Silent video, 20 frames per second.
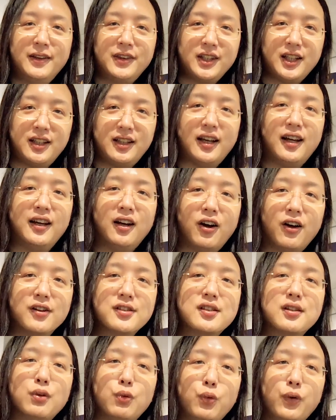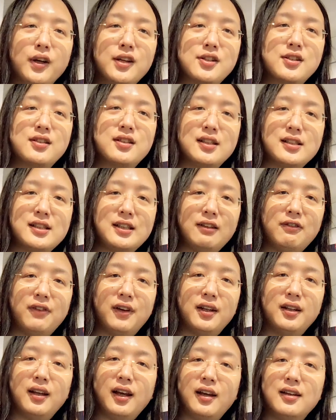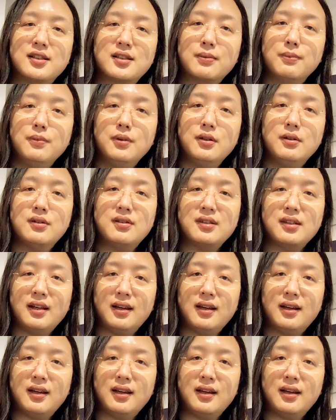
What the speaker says: And I also wish this event a smooth